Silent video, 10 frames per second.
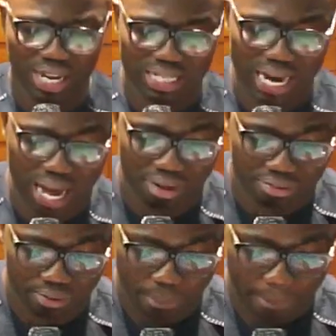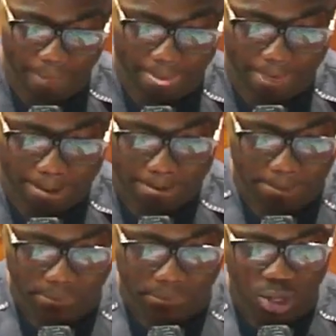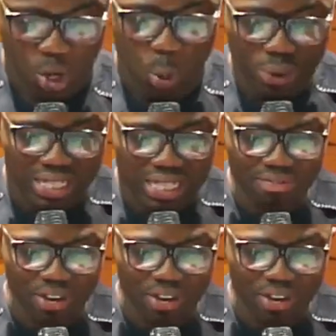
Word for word: love. Receiving